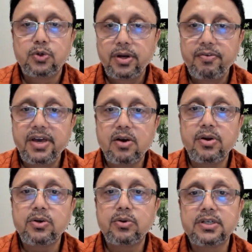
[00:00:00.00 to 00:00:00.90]
Today we are
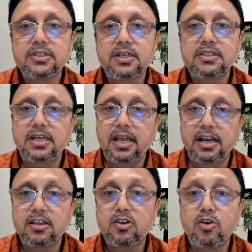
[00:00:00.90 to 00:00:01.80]
going to discuss
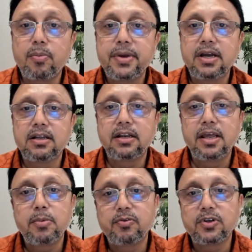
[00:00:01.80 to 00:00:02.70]
another topic and the
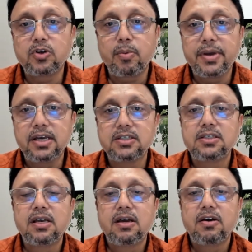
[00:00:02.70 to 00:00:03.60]
name of the topic
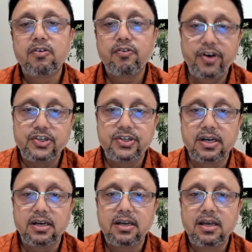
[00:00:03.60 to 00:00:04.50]
is
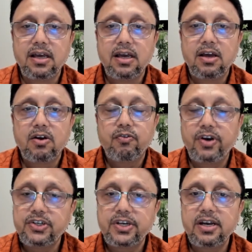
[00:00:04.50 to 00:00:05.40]
friction.
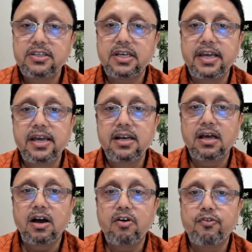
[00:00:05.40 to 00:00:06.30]
Friction is again
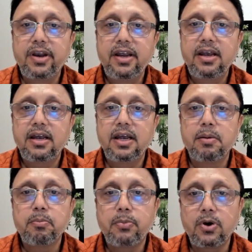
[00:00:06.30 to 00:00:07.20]
a very
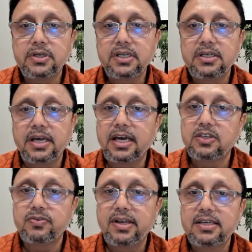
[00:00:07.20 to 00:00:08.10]
important
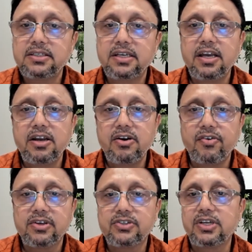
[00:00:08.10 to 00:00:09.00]
as well as
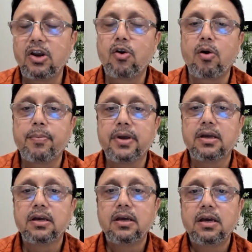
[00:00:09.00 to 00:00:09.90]
interesting topic.